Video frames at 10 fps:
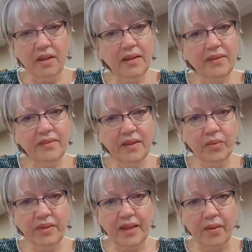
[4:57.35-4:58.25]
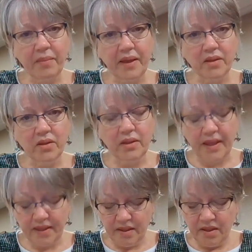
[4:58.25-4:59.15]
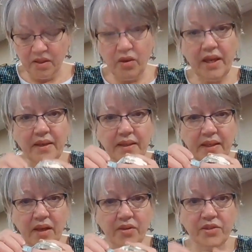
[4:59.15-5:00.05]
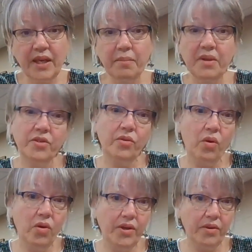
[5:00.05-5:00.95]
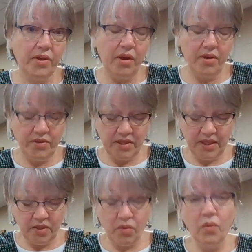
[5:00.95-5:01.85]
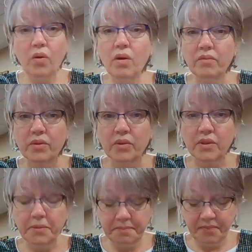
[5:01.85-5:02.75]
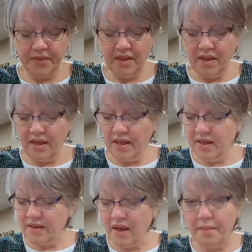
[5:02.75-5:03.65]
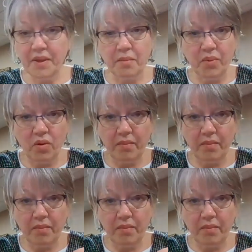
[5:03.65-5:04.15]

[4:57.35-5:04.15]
Let's see what that might look like. Go ahead and get out your tape measure or your yardstick or ruler, and I'm going to pull